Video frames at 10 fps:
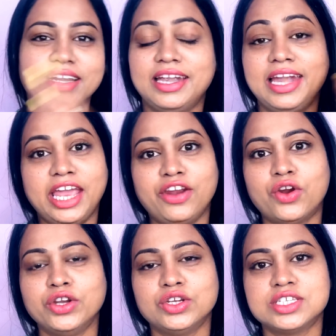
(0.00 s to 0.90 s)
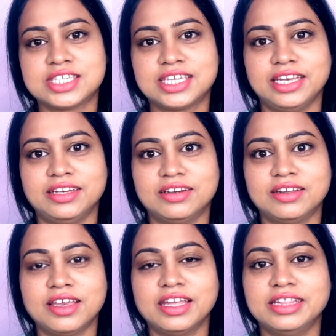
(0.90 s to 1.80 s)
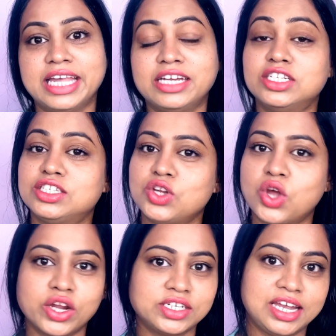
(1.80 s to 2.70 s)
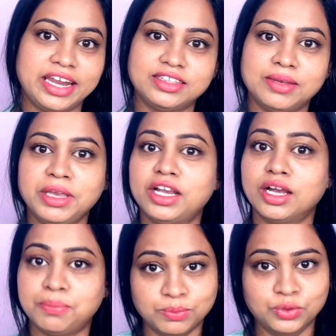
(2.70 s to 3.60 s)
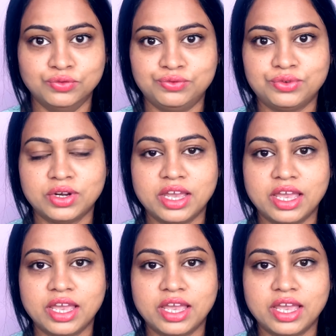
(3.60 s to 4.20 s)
layer on your skin that does not let the makeup move.